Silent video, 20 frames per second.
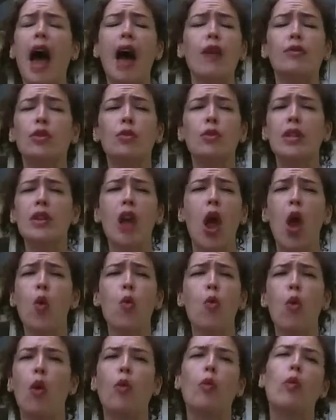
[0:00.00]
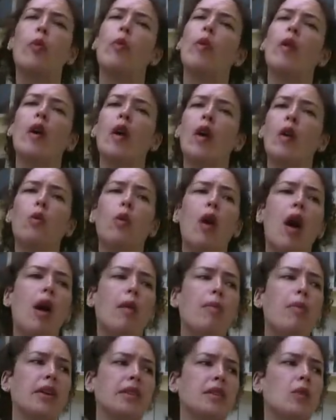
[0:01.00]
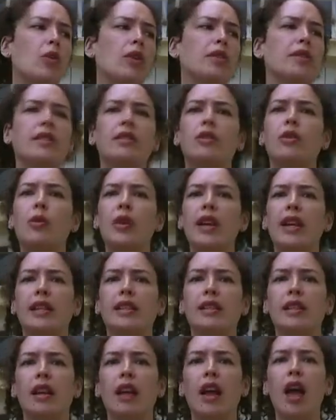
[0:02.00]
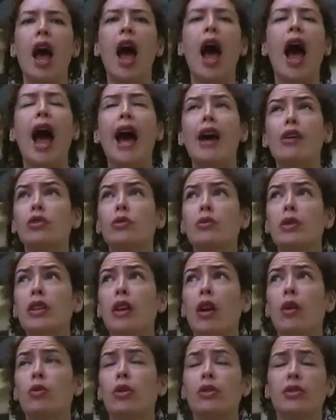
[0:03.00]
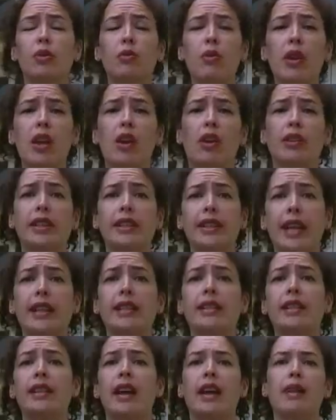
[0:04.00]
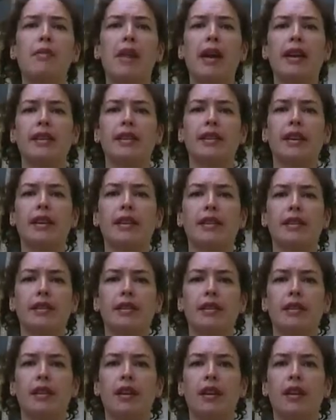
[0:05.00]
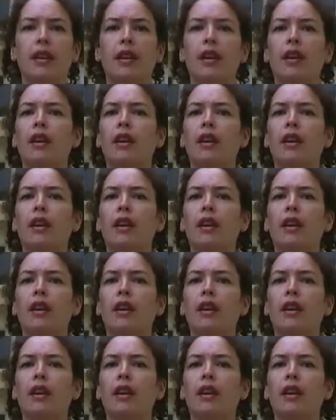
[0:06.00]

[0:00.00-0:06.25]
So how do we know what our body wants to eat? How do we know what to eat on a day-to-day basis?